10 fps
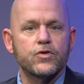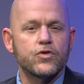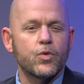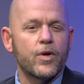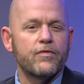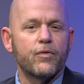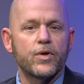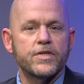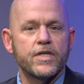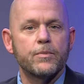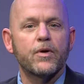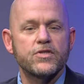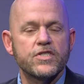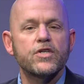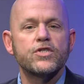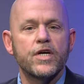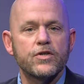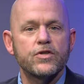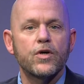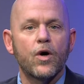2014, about six
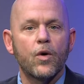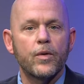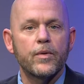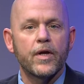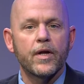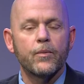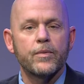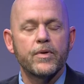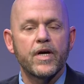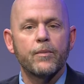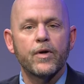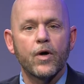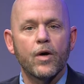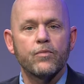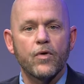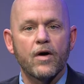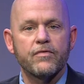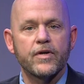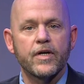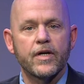years ago, and then we became a
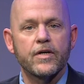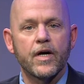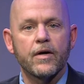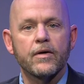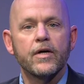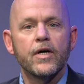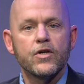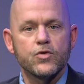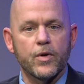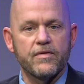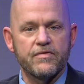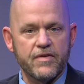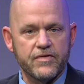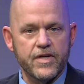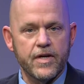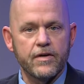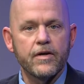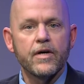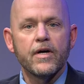nonprofit in uh, 2015.